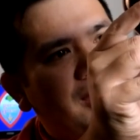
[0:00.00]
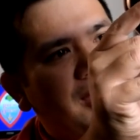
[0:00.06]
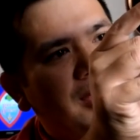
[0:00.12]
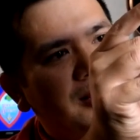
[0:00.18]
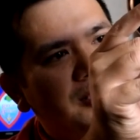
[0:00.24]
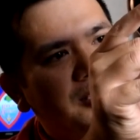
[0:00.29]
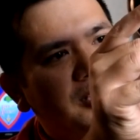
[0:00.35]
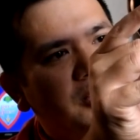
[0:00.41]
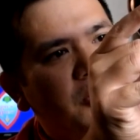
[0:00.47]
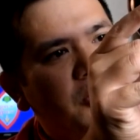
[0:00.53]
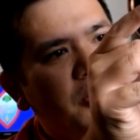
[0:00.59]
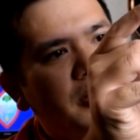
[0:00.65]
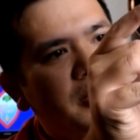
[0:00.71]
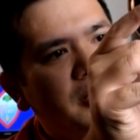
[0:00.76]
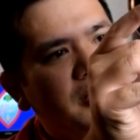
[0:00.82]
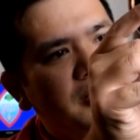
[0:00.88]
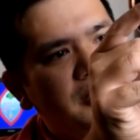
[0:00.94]
Can't see through
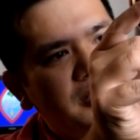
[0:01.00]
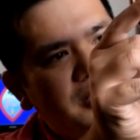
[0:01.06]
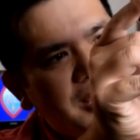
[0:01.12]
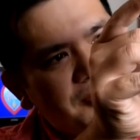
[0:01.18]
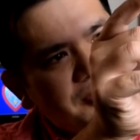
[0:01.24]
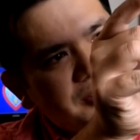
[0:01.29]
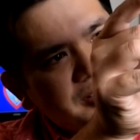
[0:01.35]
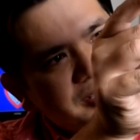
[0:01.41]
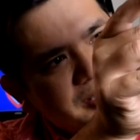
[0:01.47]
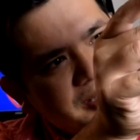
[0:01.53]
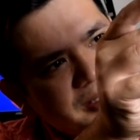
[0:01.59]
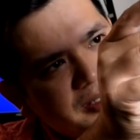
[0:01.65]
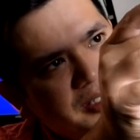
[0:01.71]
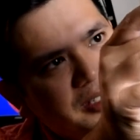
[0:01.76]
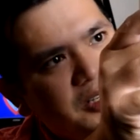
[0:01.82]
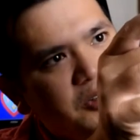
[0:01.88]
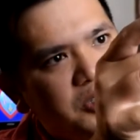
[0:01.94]
it. You can definitely see the
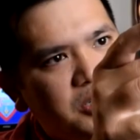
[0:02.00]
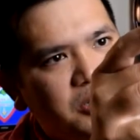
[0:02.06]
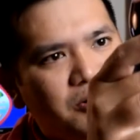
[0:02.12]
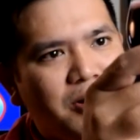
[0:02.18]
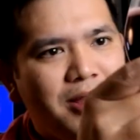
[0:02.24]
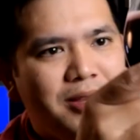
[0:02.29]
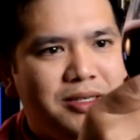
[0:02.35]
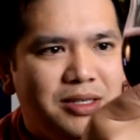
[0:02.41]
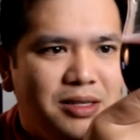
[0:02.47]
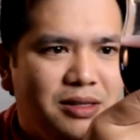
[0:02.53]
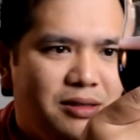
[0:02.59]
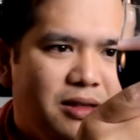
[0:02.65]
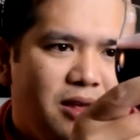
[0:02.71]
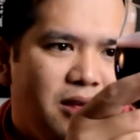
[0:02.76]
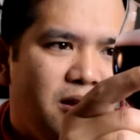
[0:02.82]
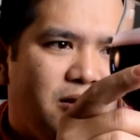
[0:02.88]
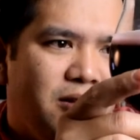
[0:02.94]
CO2 rising.
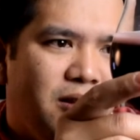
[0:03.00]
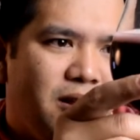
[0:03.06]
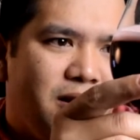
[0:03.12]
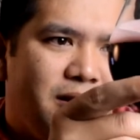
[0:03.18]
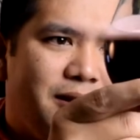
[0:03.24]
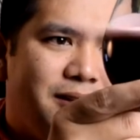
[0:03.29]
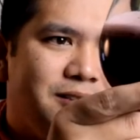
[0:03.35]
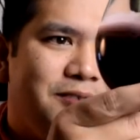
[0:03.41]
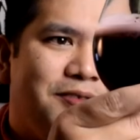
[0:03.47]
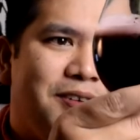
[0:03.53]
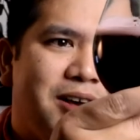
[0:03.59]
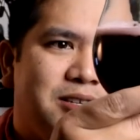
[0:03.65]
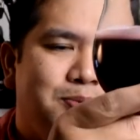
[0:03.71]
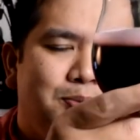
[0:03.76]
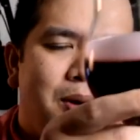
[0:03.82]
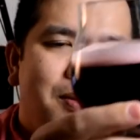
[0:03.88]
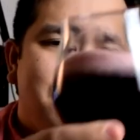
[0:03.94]
A lot of nice
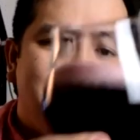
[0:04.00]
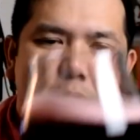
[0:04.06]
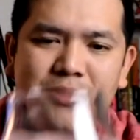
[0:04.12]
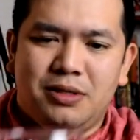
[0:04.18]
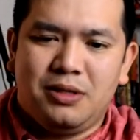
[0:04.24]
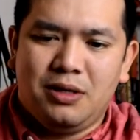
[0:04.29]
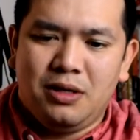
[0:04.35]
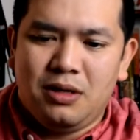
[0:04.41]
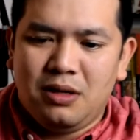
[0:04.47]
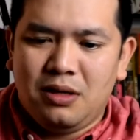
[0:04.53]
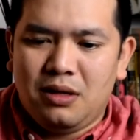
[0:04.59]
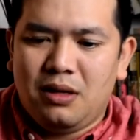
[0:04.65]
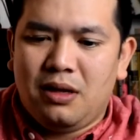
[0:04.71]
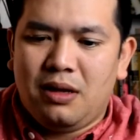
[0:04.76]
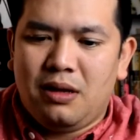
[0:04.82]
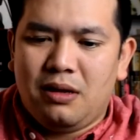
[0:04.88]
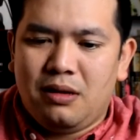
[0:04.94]
fast bubbles.
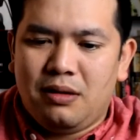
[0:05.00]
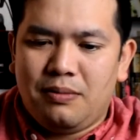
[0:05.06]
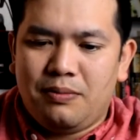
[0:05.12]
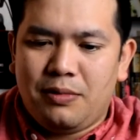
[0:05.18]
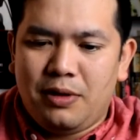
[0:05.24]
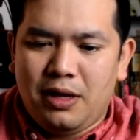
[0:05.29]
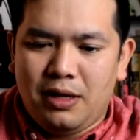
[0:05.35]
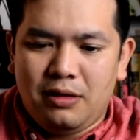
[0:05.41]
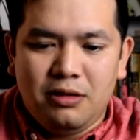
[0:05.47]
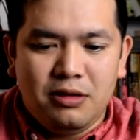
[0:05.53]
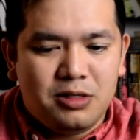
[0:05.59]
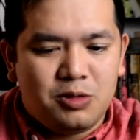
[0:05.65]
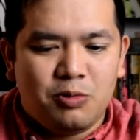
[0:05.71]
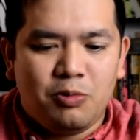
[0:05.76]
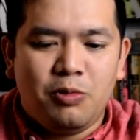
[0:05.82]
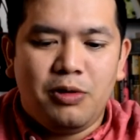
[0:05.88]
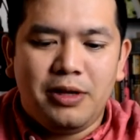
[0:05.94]
It
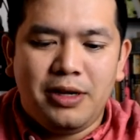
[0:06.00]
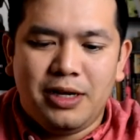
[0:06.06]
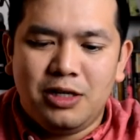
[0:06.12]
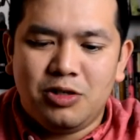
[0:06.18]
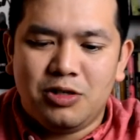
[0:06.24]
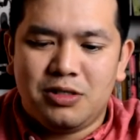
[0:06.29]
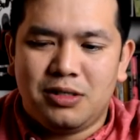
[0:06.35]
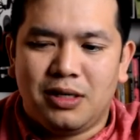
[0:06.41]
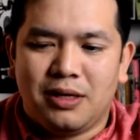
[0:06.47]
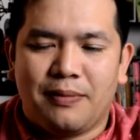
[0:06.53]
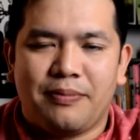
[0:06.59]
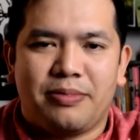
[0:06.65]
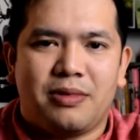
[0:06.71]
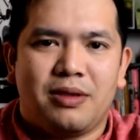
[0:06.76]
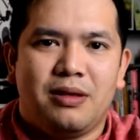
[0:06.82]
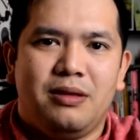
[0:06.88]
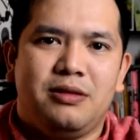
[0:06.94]
looks really interesting.
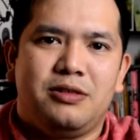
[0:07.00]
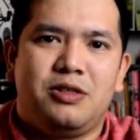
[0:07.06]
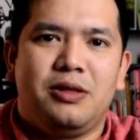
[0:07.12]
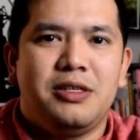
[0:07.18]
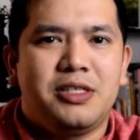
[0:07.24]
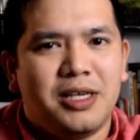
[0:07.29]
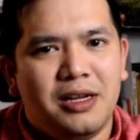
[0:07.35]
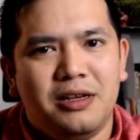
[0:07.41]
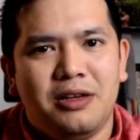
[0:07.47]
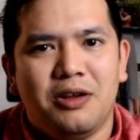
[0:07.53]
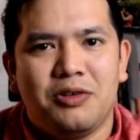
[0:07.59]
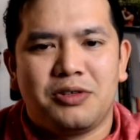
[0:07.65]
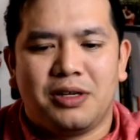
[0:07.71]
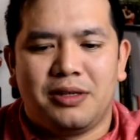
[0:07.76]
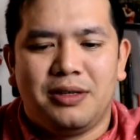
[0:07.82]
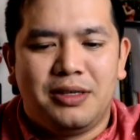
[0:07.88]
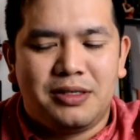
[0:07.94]
So let's get a nose
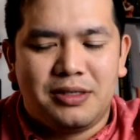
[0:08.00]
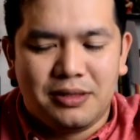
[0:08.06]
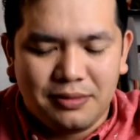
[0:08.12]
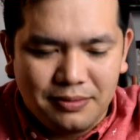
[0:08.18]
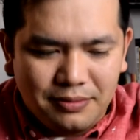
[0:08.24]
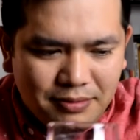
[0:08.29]
on this.